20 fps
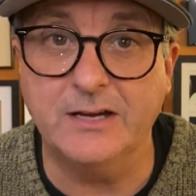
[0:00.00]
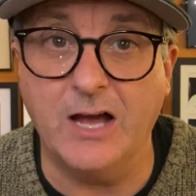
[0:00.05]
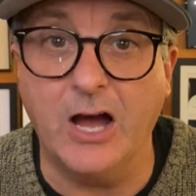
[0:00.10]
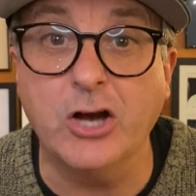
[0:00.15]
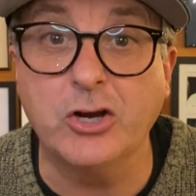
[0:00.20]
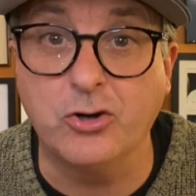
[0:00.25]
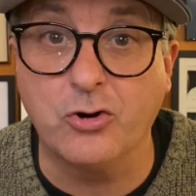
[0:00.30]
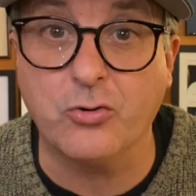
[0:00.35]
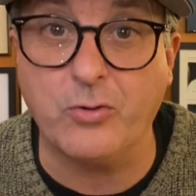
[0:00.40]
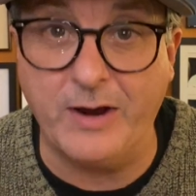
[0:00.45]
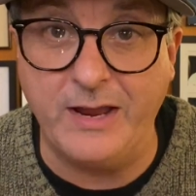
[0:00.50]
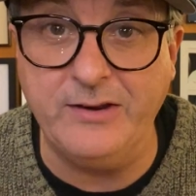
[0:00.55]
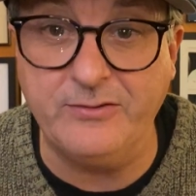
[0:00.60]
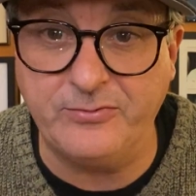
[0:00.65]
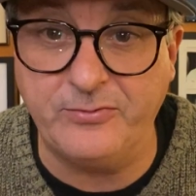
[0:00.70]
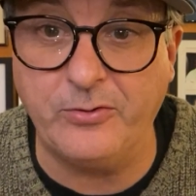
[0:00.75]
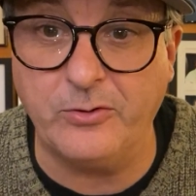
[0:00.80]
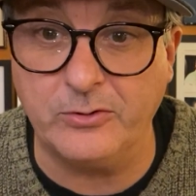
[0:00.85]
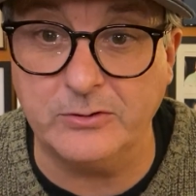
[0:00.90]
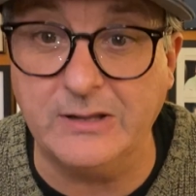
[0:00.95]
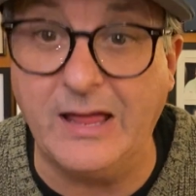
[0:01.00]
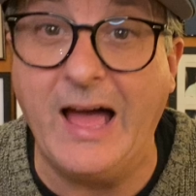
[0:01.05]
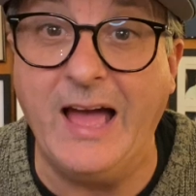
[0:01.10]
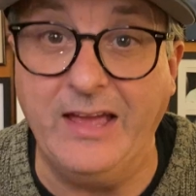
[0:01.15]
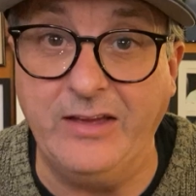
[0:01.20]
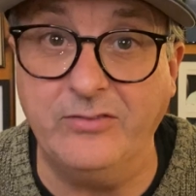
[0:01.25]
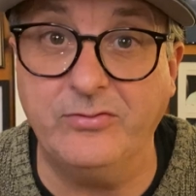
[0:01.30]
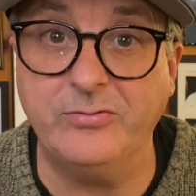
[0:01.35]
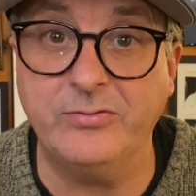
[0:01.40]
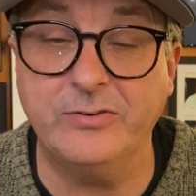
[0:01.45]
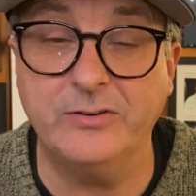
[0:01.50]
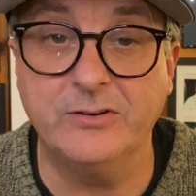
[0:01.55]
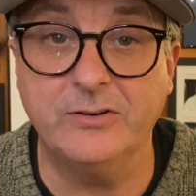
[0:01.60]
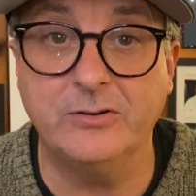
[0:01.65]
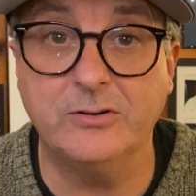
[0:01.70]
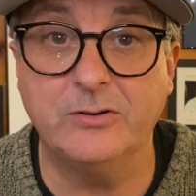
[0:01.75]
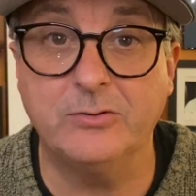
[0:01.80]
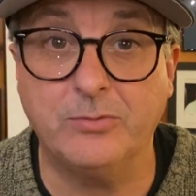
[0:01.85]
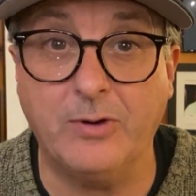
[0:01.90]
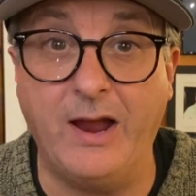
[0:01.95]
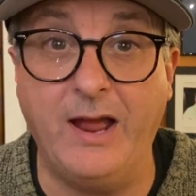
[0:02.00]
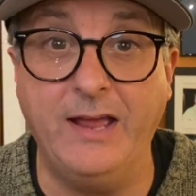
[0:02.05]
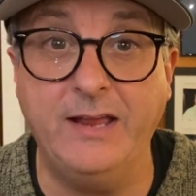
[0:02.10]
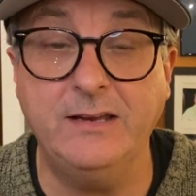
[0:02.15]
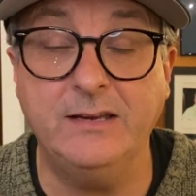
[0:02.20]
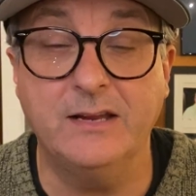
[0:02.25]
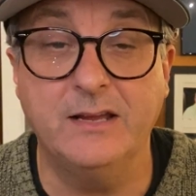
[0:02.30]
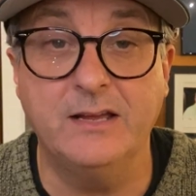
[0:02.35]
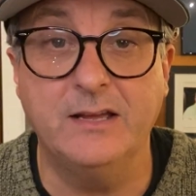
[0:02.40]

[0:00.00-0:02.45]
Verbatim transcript: a grateful life, right?